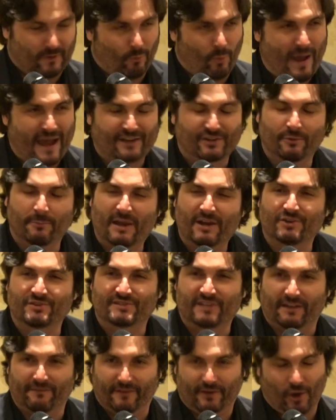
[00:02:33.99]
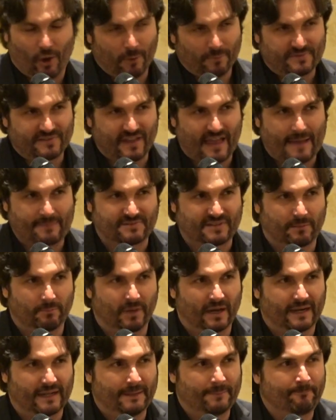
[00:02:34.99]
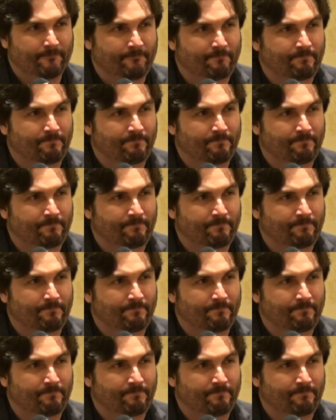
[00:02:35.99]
Wagner, make yourself at home. Slap somebody.